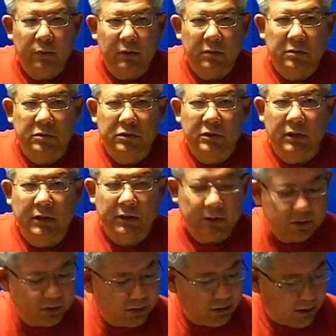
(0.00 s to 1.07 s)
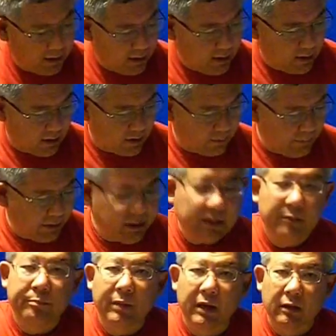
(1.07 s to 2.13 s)
political science as being
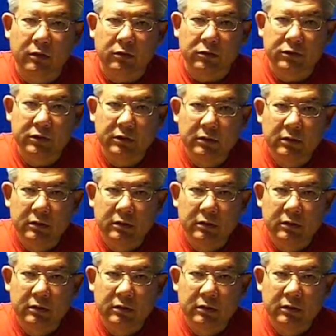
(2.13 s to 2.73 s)
imperiled,